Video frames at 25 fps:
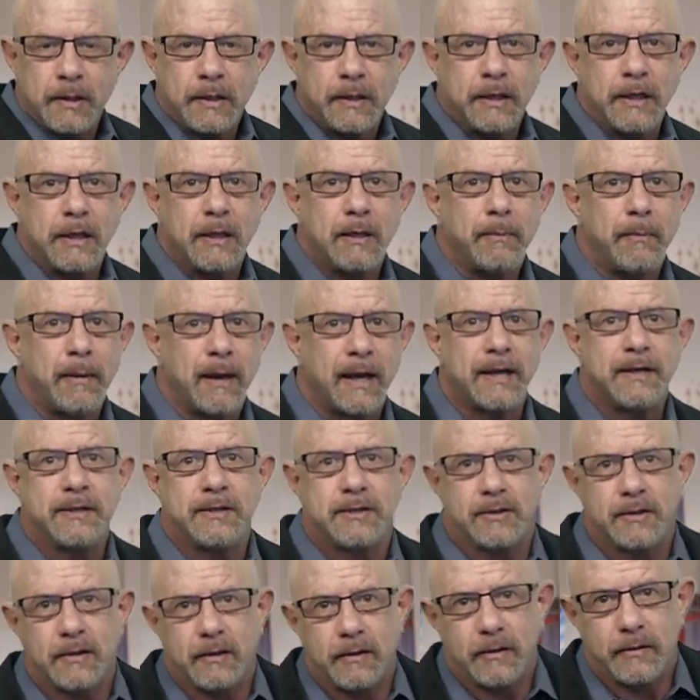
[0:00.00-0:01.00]
in the
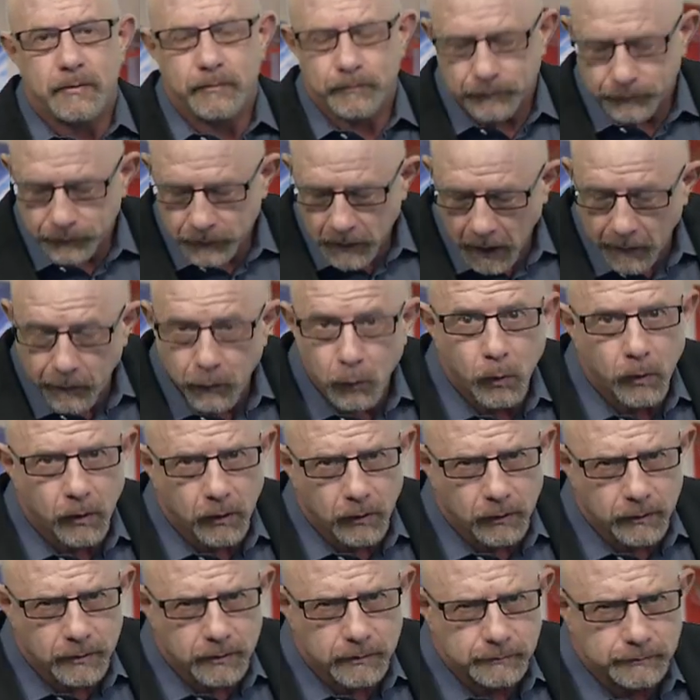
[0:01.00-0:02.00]
minds of the
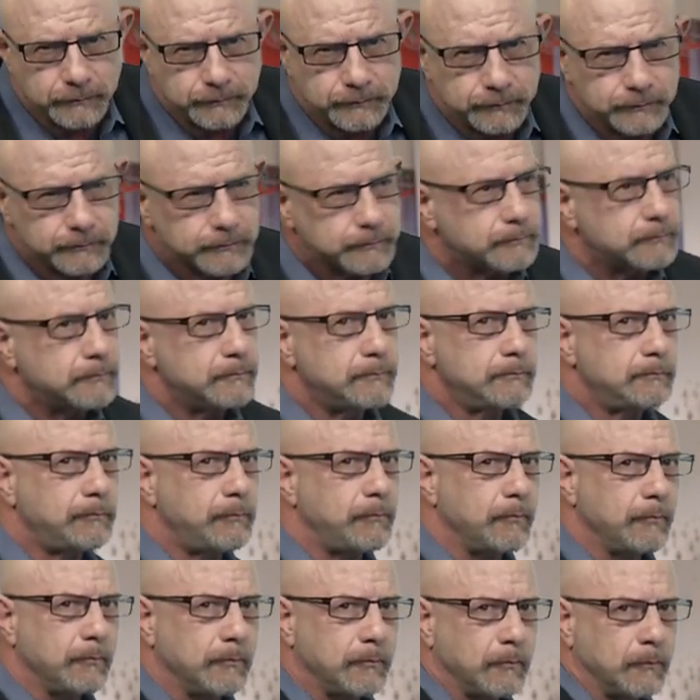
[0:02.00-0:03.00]
world.
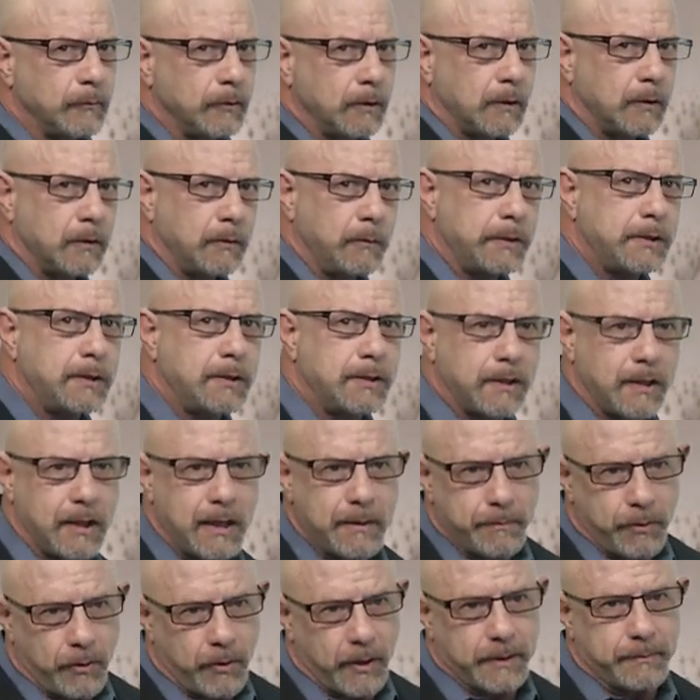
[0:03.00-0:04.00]
Which is a key
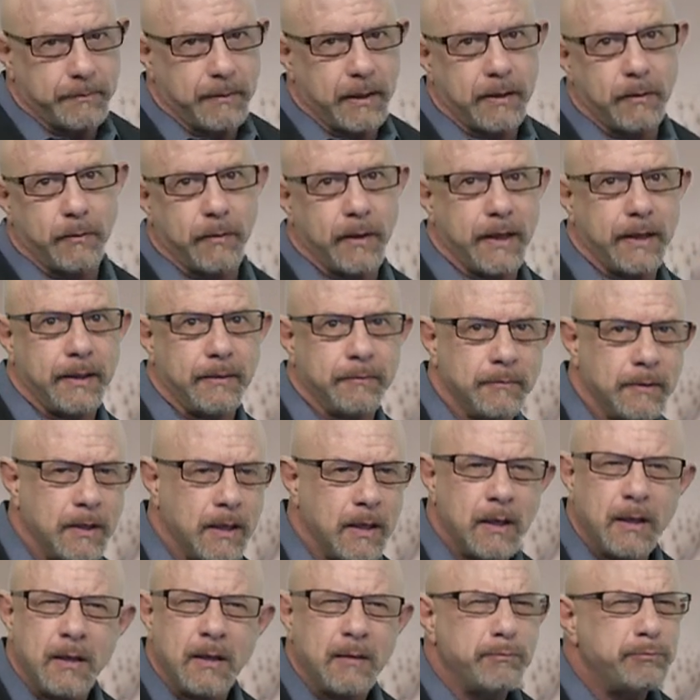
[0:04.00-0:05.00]
point, by the way.
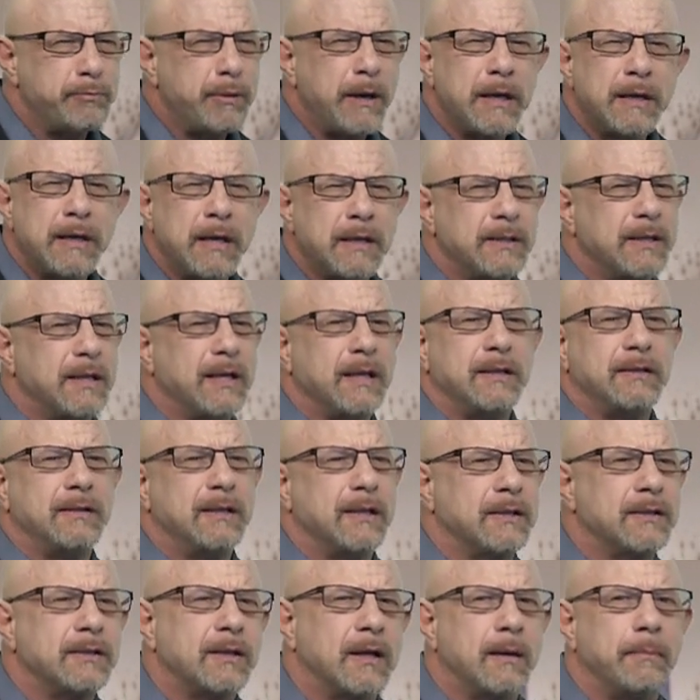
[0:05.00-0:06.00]
Brand doesn't
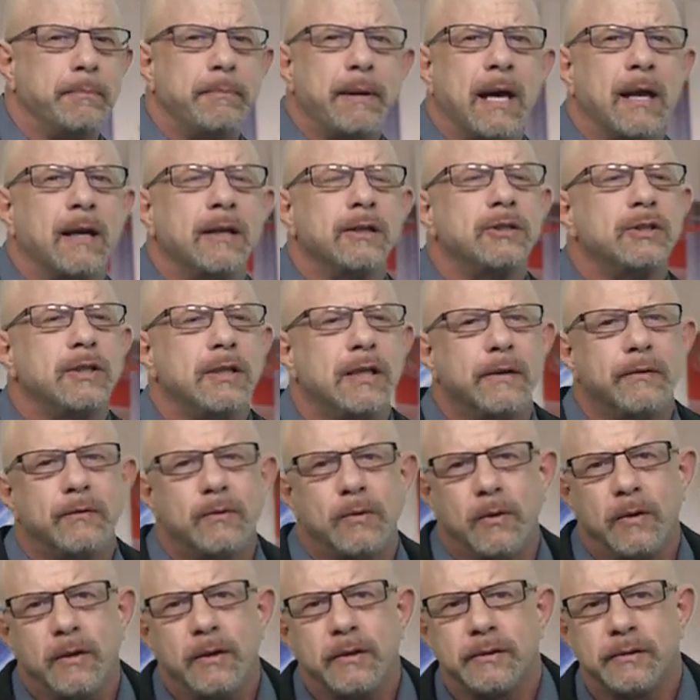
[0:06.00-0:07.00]
exist on a balance sheet, of
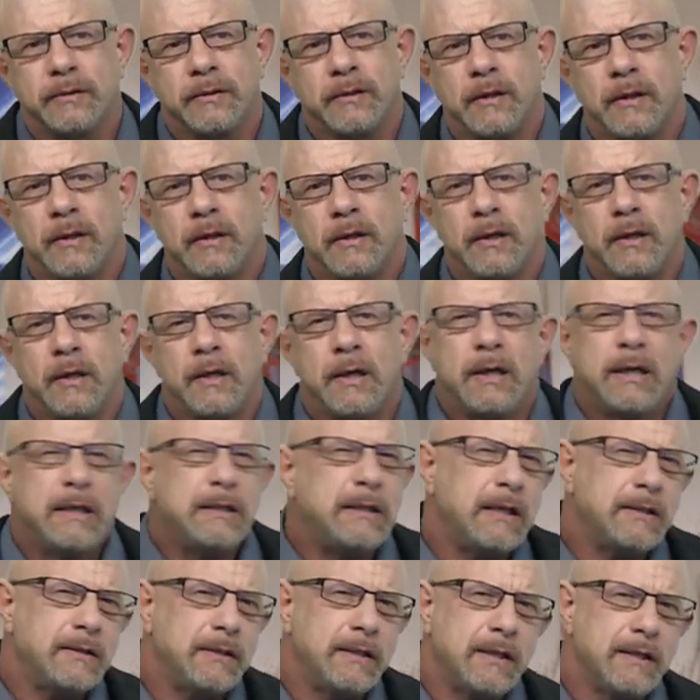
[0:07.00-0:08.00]
course. It
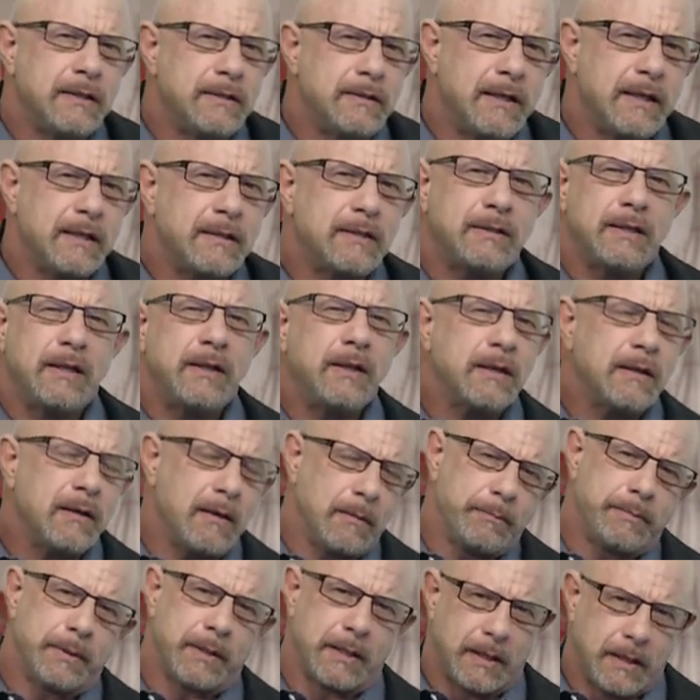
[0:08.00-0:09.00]
doesn't exist in the
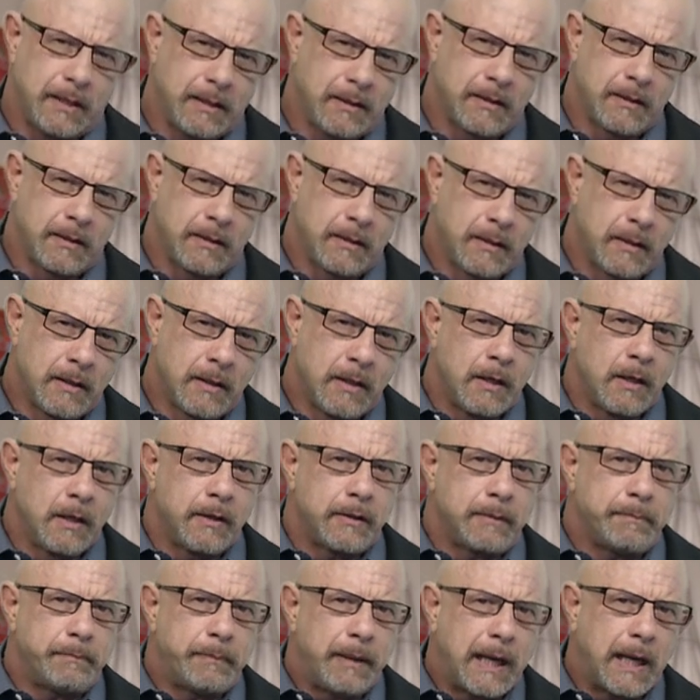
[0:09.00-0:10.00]
company.
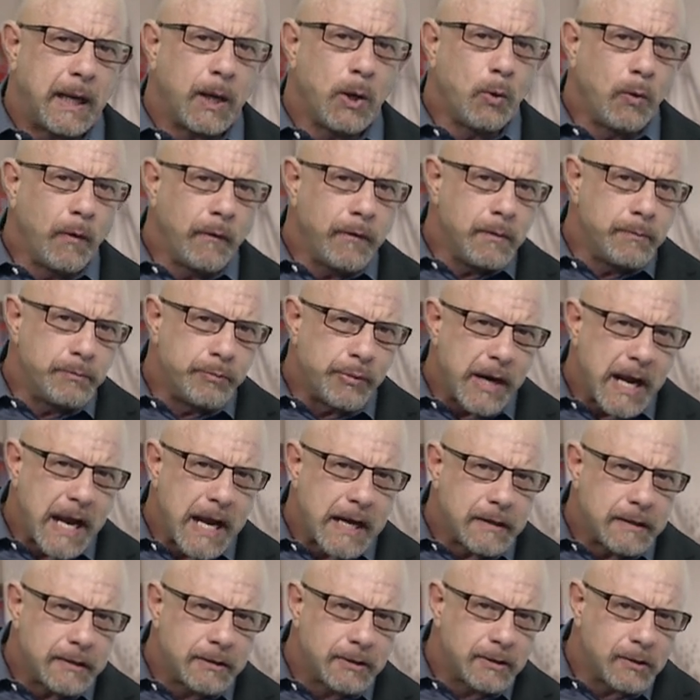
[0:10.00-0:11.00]
The power of the
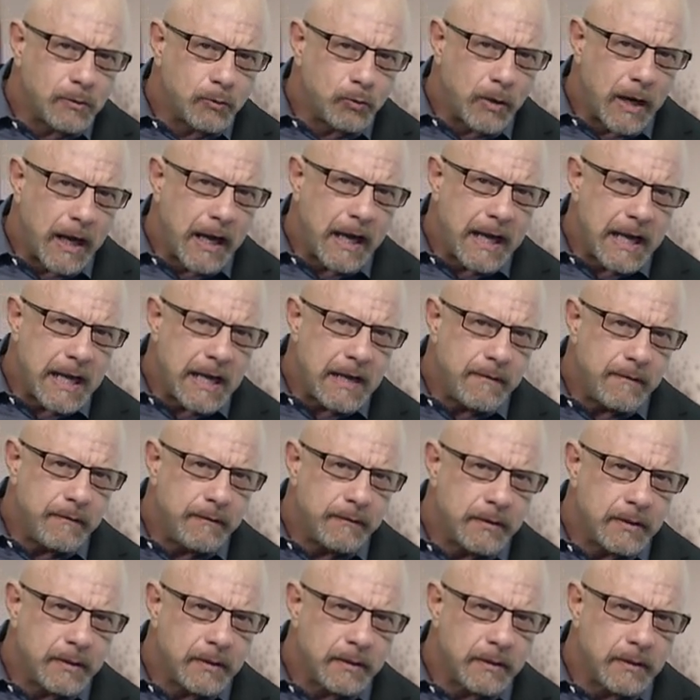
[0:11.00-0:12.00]
brand is
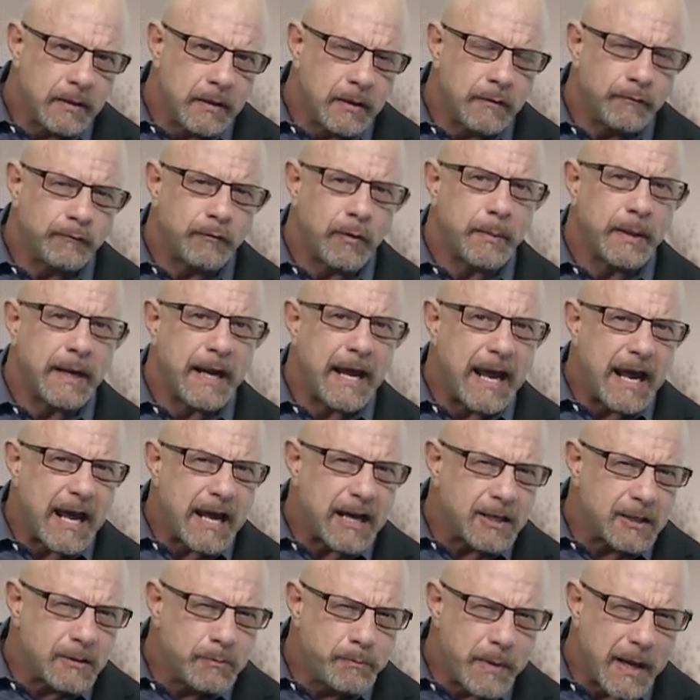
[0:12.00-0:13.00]
derived from an
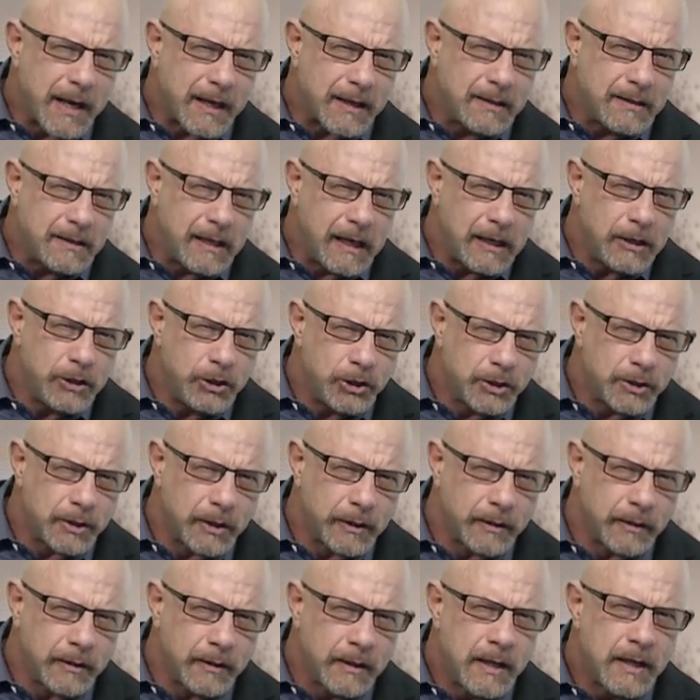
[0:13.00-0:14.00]

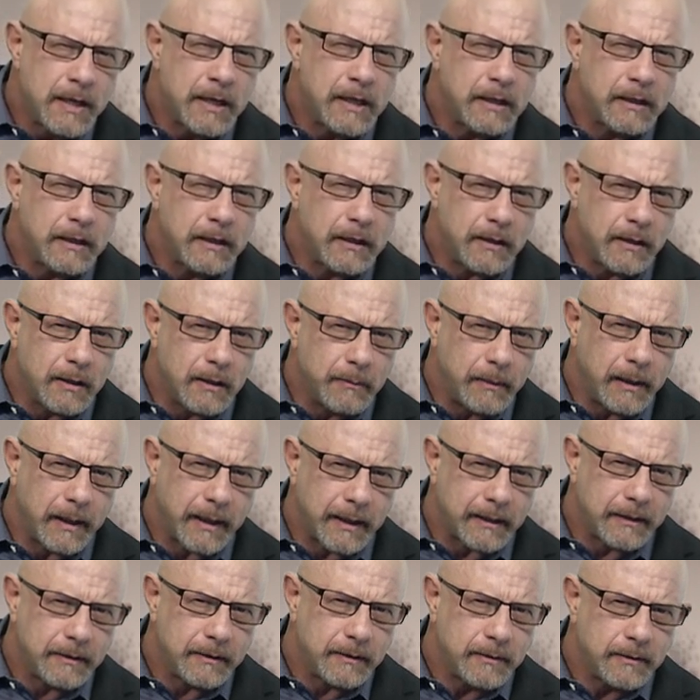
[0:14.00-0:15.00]
expectation in the
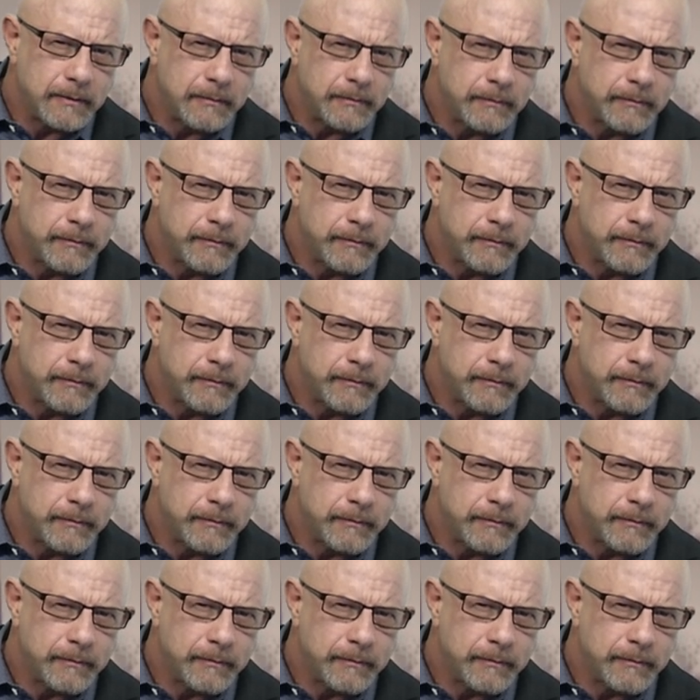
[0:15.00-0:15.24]
mind.